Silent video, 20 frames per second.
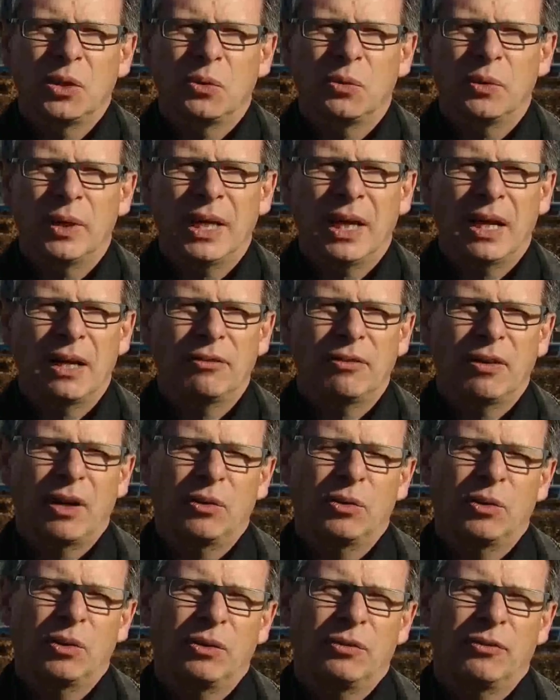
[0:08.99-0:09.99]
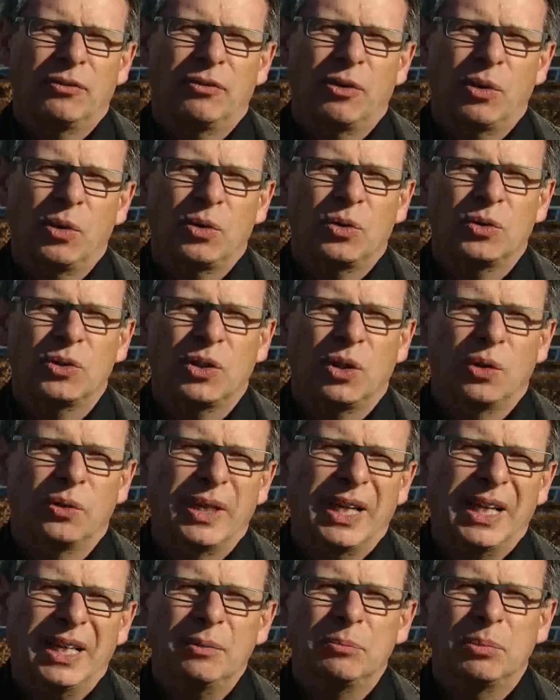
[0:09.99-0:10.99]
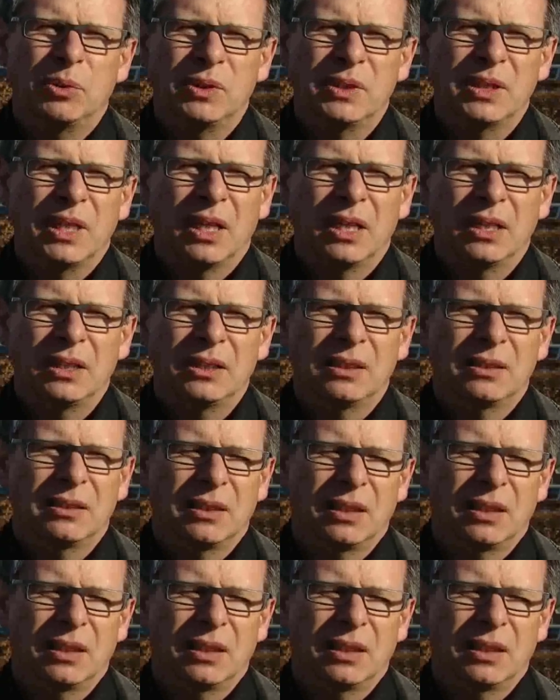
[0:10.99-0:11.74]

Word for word: We have our focus on the input side.